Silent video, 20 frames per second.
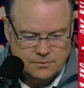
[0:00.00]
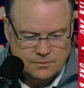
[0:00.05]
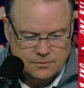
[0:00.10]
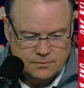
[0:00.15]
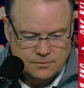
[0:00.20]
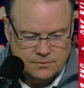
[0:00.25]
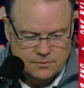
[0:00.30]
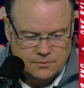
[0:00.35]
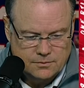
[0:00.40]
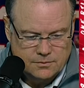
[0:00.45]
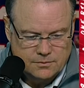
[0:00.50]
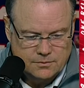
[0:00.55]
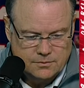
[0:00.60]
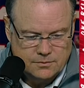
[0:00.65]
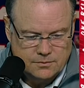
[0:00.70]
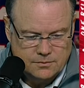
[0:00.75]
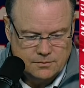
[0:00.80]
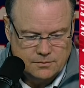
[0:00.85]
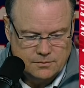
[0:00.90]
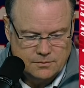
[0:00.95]

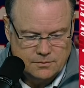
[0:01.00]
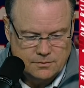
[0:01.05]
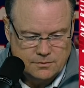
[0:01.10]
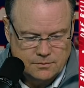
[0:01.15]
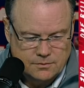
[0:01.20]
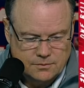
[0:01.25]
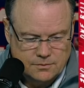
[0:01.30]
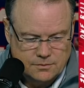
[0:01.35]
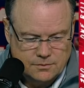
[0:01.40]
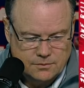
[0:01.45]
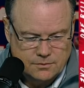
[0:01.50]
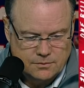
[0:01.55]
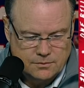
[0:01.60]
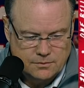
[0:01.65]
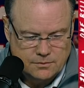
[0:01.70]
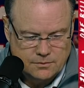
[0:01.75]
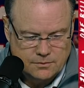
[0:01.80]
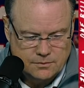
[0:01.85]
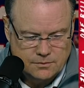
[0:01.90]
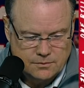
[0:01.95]

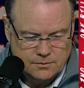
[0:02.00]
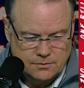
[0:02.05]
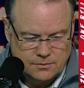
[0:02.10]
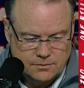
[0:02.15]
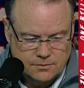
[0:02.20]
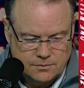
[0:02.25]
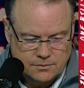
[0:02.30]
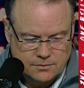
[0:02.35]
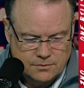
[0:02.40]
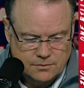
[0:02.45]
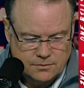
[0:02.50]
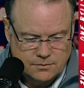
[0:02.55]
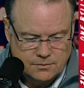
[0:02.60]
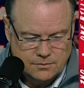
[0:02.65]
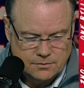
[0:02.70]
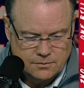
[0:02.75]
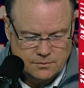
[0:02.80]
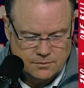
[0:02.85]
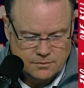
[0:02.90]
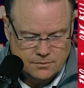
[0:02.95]

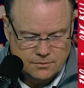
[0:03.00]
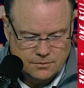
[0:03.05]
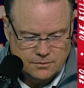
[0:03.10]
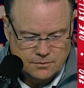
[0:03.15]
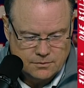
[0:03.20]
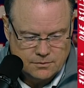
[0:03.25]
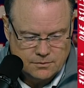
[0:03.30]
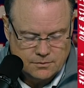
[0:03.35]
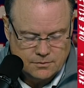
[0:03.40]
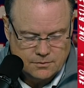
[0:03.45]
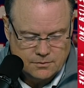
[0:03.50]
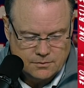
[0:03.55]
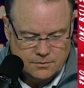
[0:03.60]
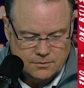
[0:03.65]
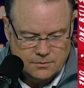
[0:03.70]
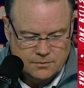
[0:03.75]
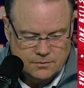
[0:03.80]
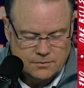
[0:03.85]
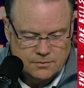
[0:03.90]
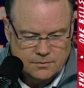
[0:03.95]

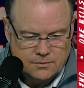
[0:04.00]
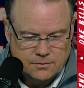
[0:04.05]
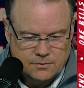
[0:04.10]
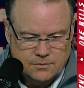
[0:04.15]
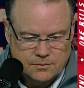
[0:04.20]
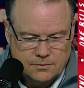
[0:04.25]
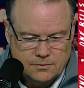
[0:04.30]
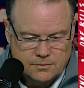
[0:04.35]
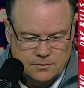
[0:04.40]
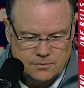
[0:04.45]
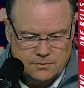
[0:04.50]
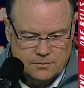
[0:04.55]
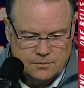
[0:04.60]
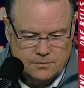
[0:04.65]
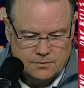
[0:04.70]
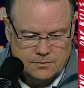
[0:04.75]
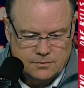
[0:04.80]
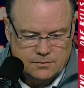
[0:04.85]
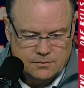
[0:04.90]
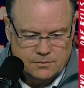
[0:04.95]

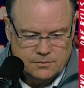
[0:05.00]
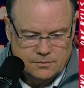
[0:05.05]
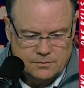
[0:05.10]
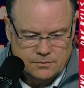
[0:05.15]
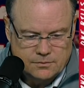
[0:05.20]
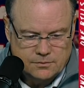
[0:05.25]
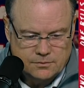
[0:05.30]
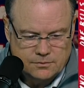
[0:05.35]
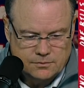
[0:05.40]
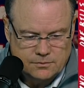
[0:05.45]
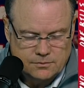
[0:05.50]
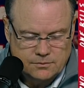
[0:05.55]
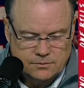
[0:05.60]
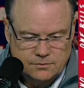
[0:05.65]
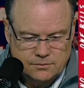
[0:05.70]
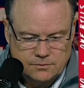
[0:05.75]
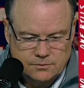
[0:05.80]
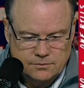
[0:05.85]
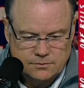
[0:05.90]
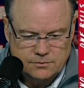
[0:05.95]

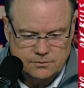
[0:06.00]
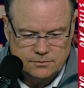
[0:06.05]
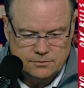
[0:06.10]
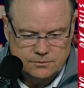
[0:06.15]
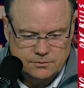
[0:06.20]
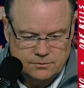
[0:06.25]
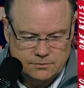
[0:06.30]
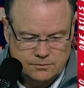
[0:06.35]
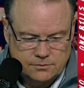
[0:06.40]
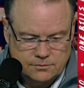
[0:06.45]
The person shown says nothing.